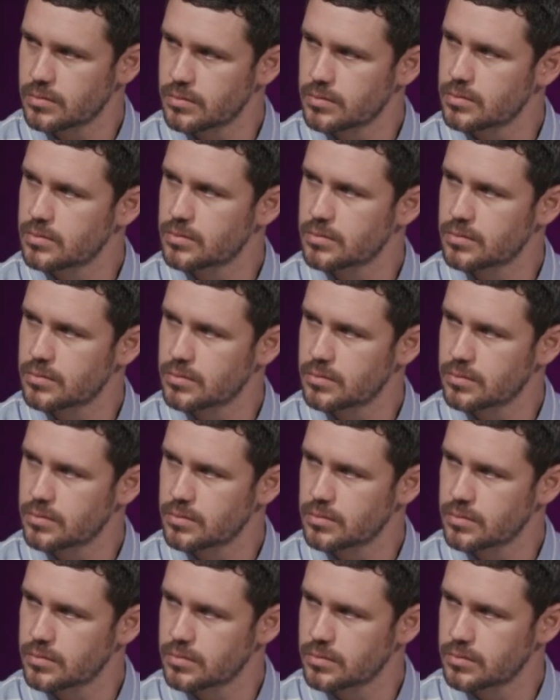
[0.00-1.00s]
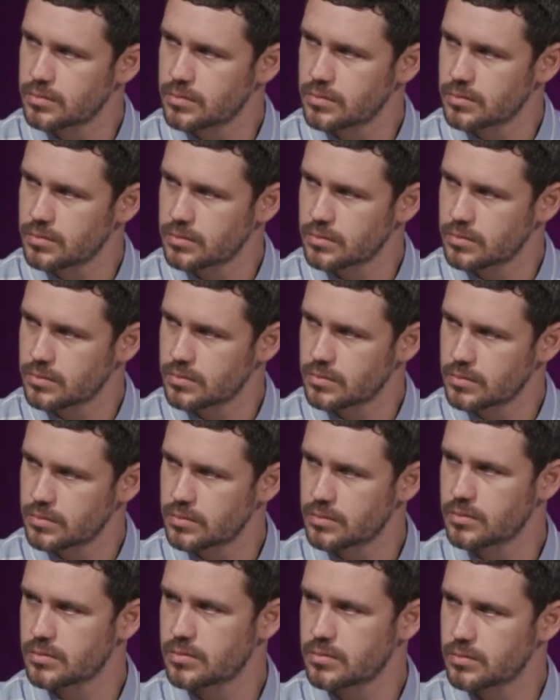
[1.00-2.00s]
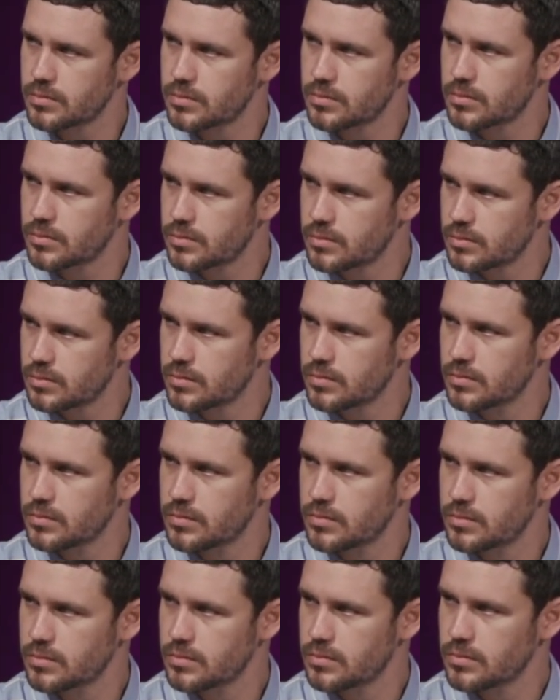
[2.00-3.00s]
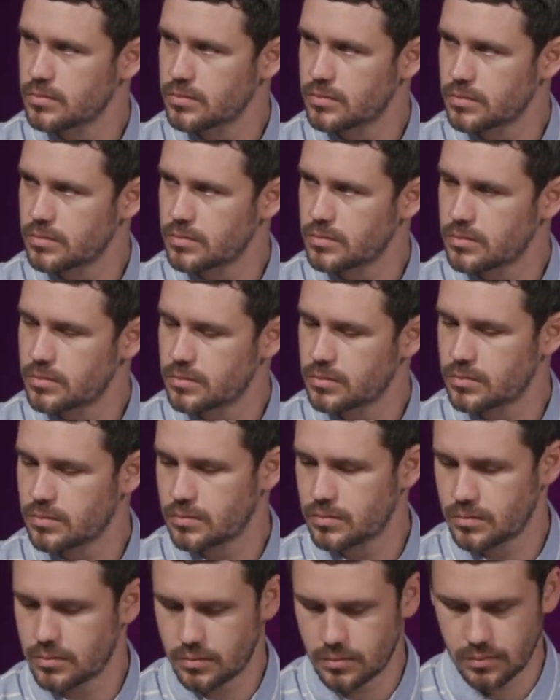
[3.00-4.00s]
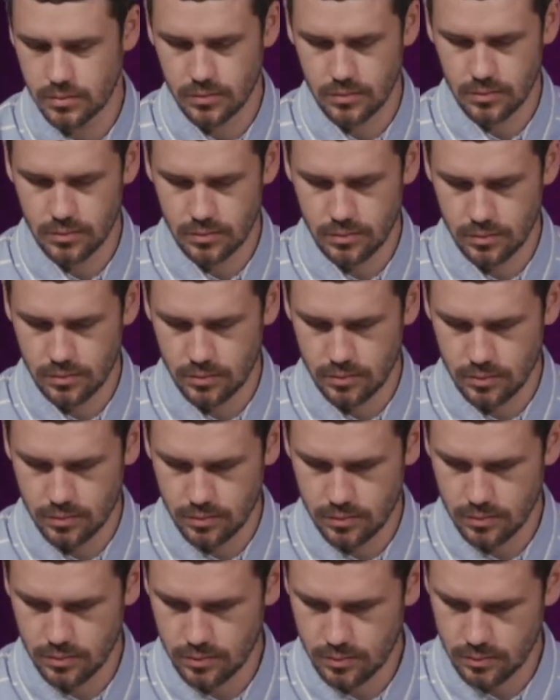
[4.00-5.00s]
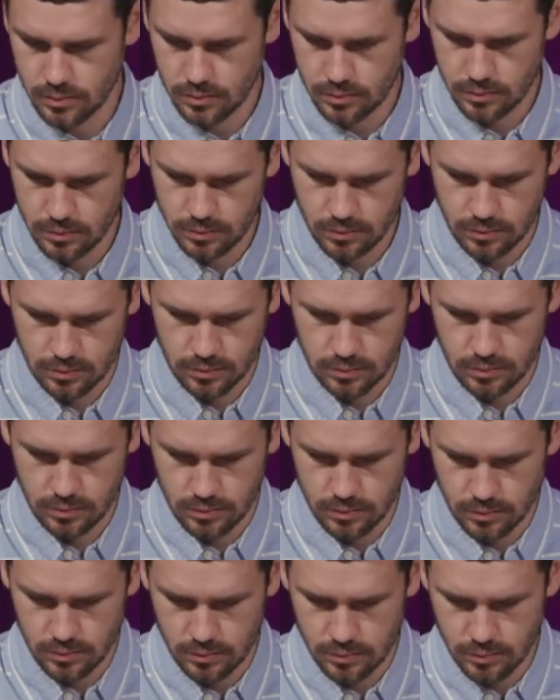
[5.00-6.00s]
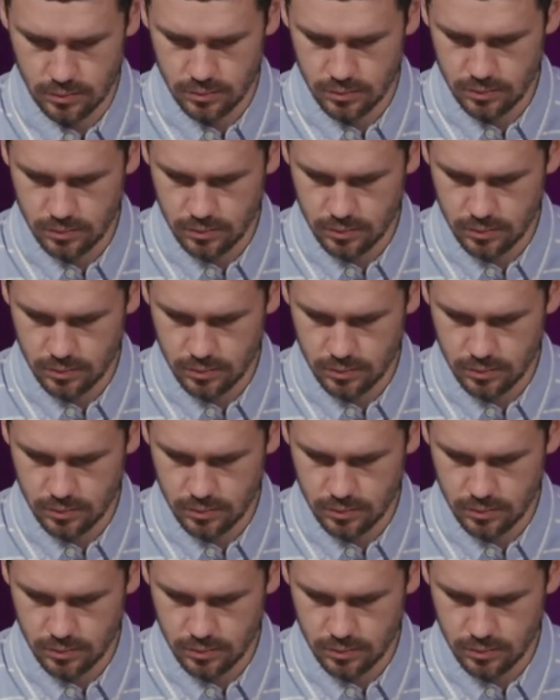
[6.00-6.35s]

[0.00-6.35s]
No words are spoken by the person on screen.